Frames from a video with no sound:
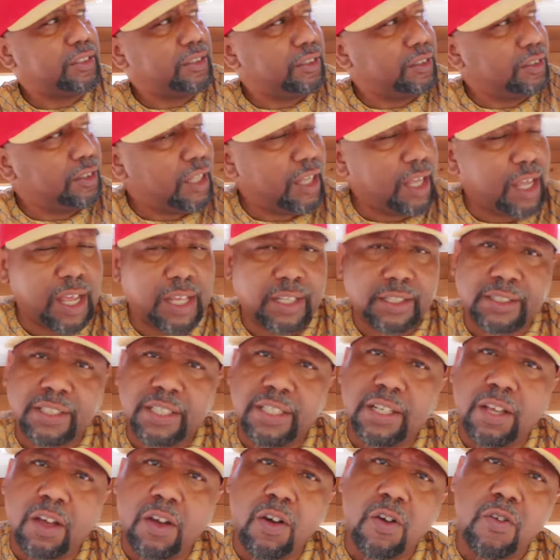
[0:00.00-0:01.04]
Yeah,
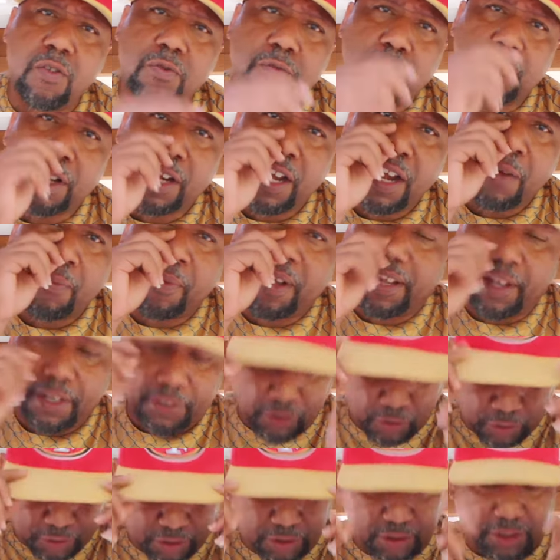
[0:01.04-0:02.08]
T.O. And everybody,
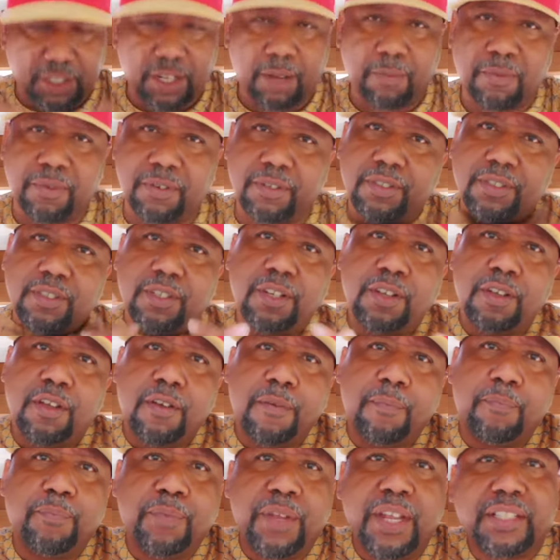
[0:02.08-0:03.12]
as you can see, I'm a
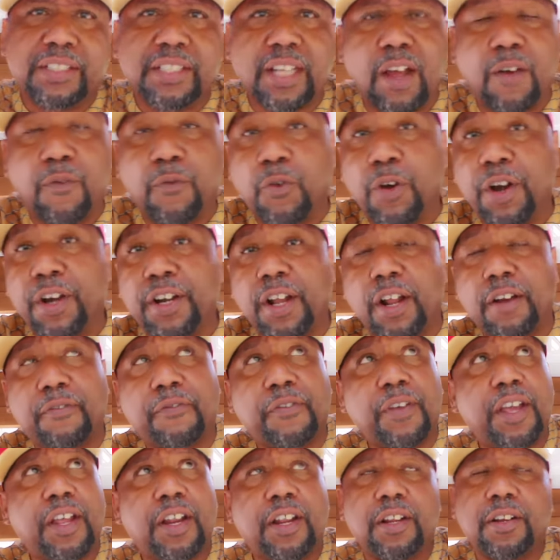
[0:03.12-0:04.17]
big time 49er
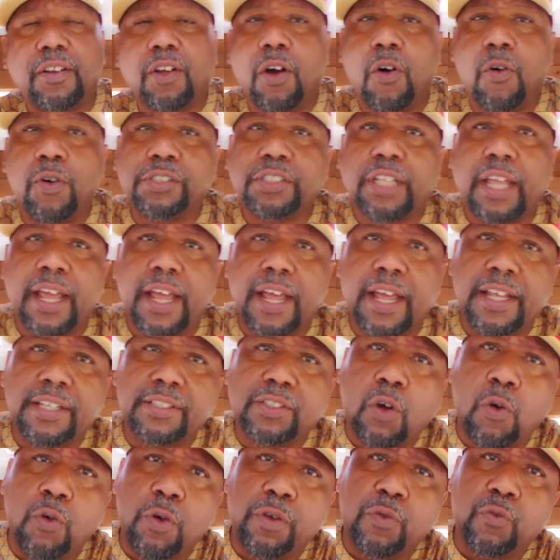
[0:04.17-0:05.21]
fan. Always has,
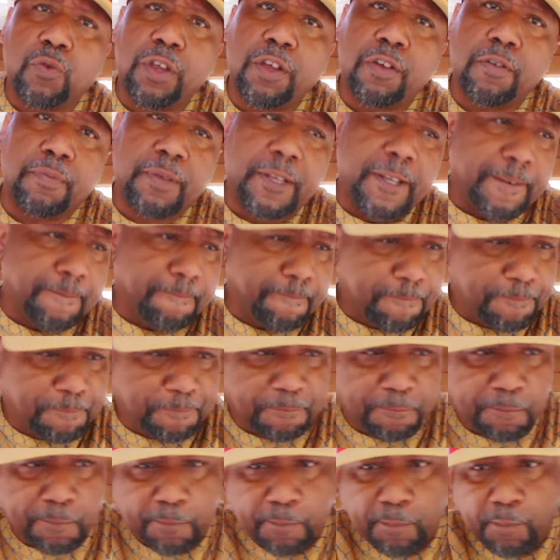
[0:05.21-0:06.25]
always will be.
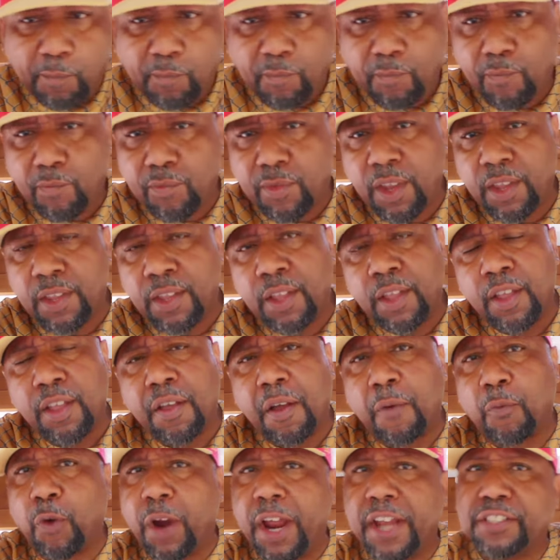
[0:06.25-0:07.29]

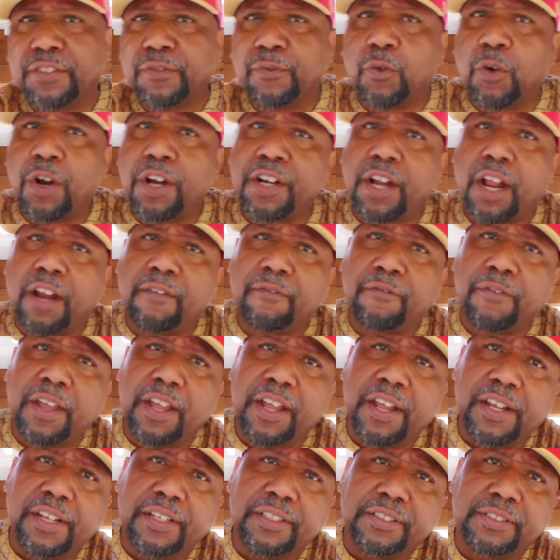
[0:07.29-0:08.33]
Raising 49er
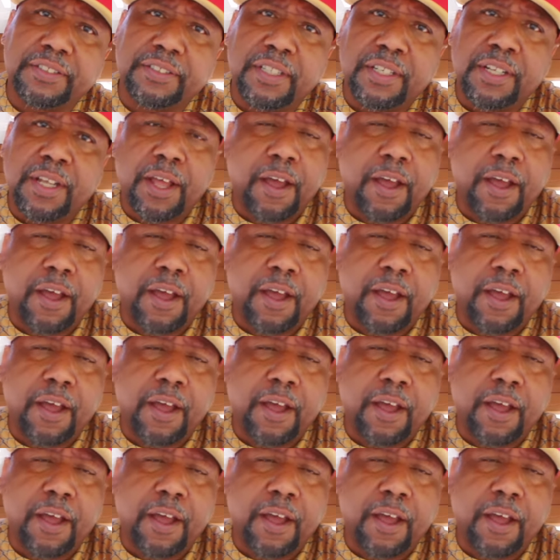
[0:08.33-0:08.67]
fans.